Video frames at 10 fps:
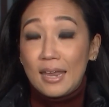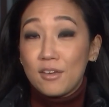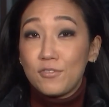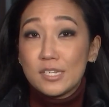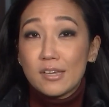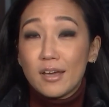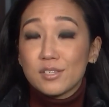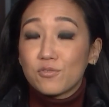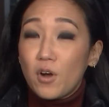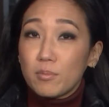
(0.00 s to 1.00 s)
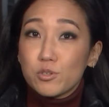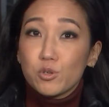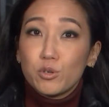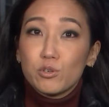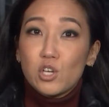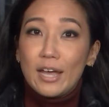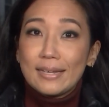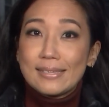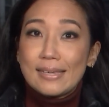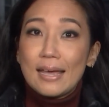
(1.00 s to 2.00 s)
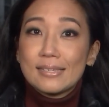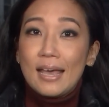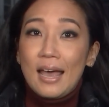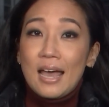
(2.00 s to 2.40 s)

And if it does, the pharmaceutical giant says